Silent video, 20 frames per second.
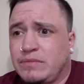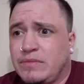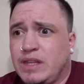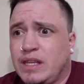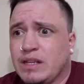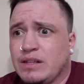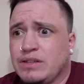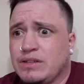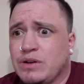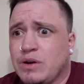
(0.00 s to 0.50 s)

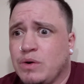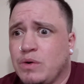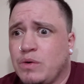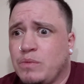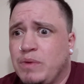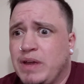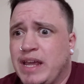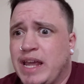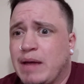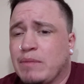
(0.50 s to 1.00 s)
So
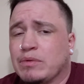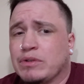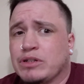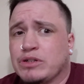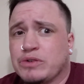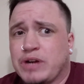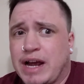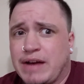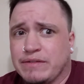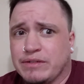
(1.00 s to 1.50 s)
being able to
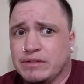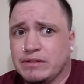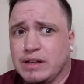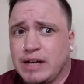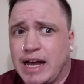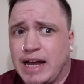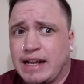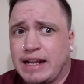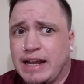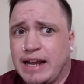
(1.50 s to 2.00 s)
travel
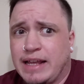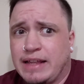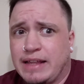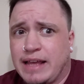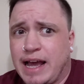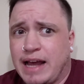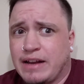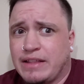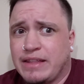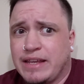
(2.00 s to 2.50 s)

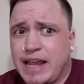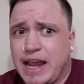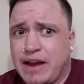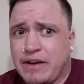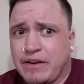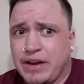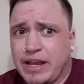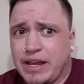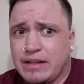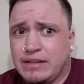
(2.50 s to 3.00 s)
out of the
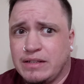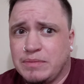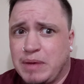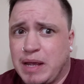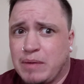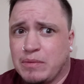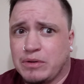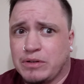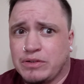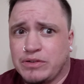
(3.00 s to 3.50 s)
area to be
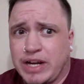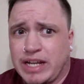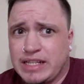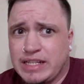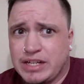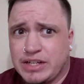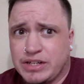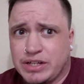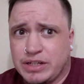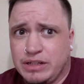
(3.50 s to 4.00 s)
able to
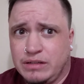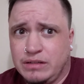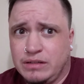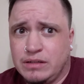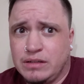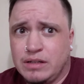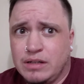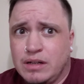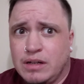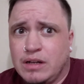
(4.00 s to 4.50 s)
transition
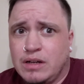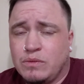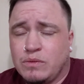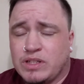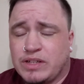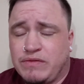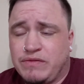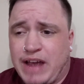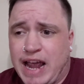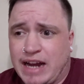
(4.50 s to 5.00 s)
was
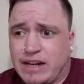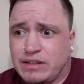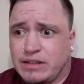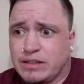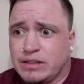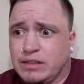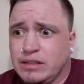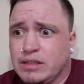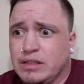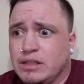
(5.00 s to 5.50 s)
a
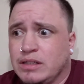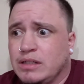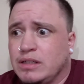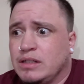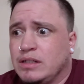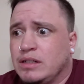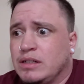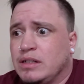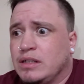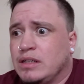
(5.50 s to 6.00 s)
factor.
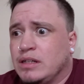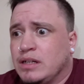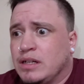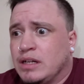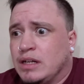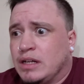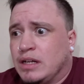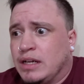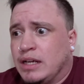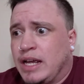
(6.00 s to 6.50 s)

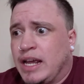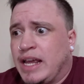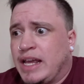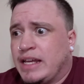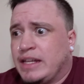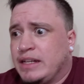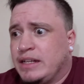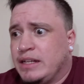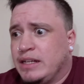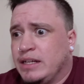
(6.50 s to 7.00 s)

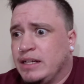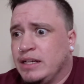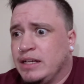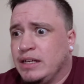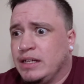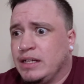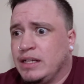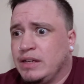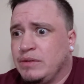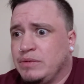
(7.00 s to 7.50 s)
And
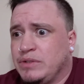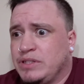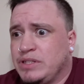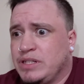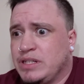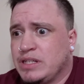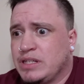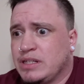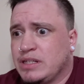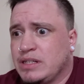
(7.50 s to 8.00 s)
it was
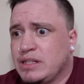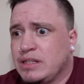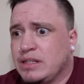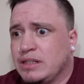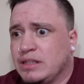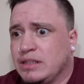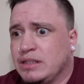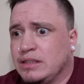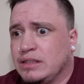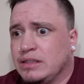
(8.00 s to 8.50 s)
just
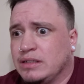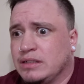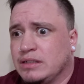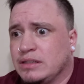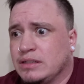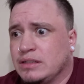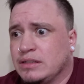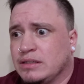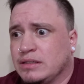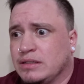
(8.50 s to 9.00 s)

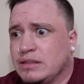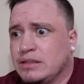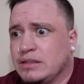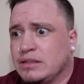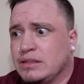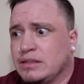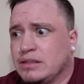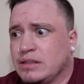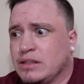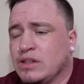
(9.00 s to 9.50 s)

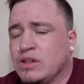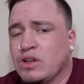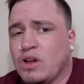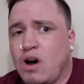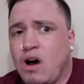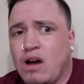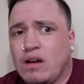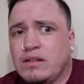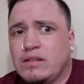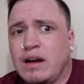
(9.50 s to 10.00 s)
a
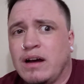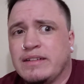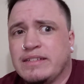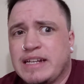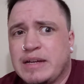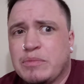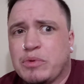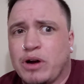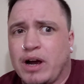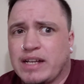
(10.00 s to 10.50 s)
long,
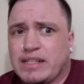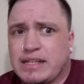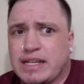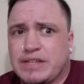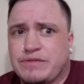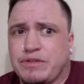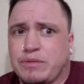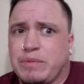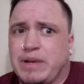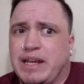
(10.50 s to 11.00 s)
daunting process
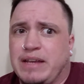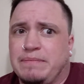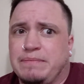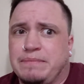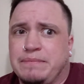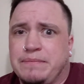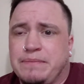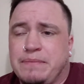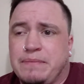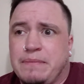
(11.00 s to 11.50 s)
for me.
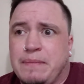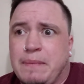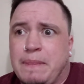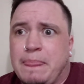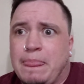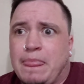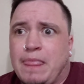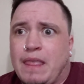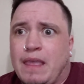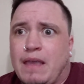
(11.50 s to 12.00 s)

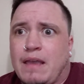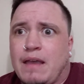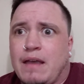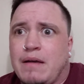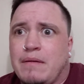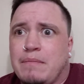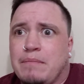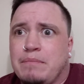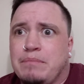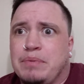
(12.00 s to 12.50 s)

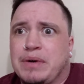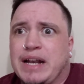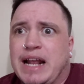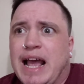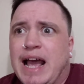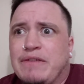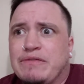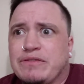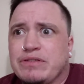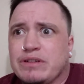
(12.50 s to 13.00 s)
But
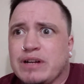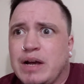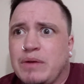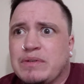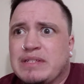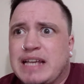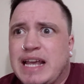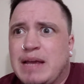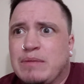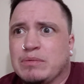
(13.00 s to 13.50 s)
after I
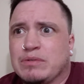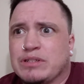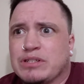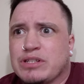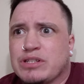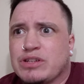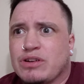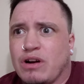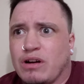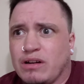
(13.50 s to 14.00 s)
was able to
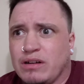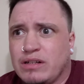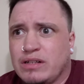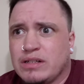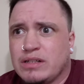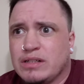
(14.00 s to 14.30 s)
start,